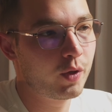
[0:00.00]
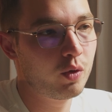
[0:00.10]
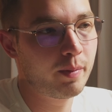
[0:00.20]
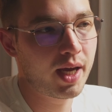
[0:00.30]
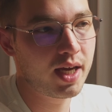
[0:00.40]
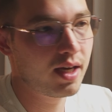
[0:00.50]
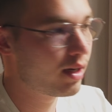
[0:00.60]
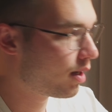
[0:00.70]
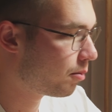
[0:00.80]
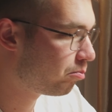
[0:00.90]
you
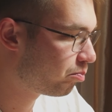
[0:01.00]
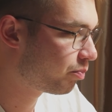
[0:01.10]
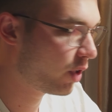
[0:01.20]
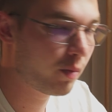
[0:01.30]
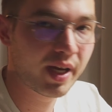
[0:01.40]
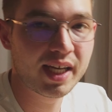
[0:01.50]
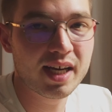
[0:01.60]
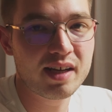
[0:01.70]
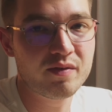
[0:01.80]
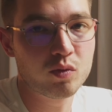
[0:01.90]
may
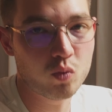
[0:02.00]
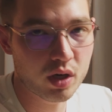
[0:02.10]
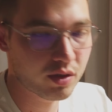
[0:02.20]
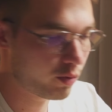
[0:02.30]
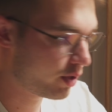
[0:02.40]
get even worse